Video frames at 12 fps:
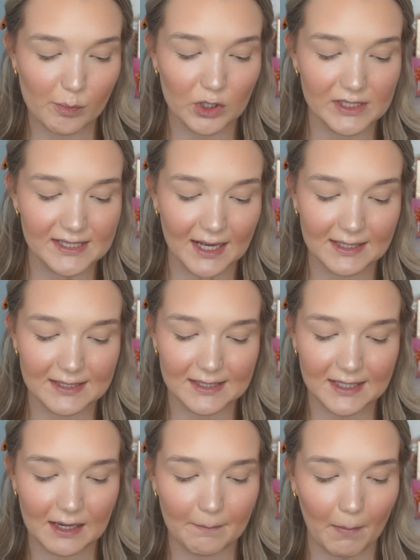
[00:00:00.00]

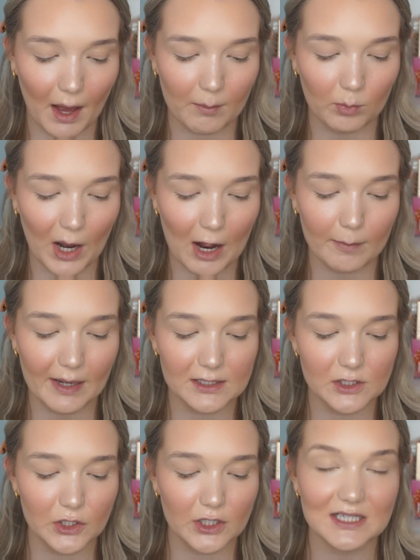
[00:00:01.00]
Precisely My Brow Pencil.